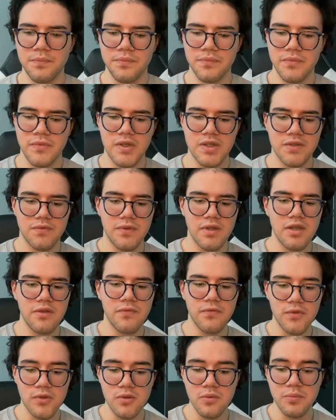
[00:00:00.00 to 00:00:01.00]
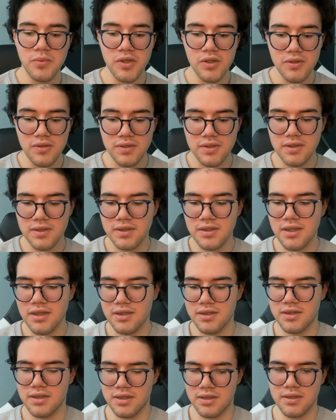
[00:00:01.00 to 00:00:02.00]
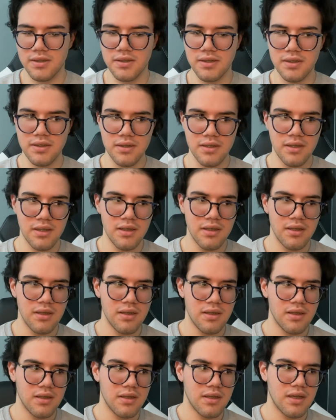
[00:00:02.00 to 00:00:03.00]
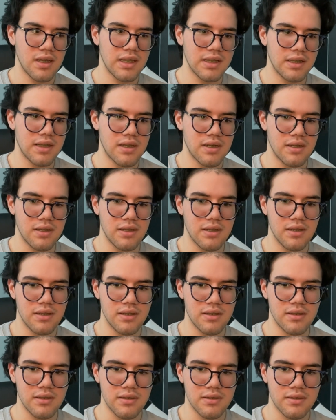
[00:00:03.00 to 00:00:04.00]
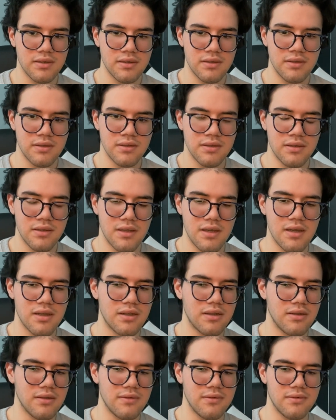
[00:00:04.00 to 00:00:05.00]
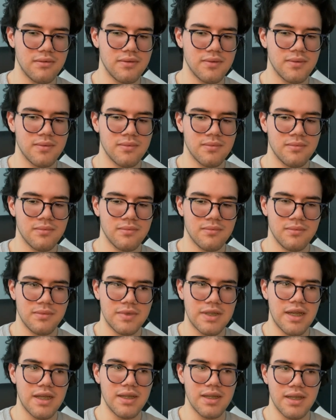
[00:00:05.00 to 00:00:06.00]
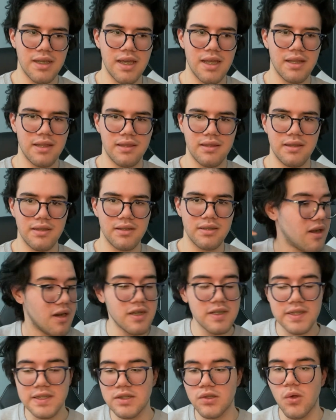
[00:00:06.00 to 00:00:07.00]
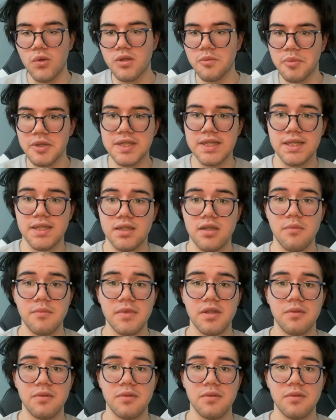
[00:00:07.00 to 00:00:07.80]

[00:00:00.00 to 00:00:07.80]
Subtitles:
There's very few producers that are chill and that are like, I don't know, that get things. Honestly, the only person that's coming to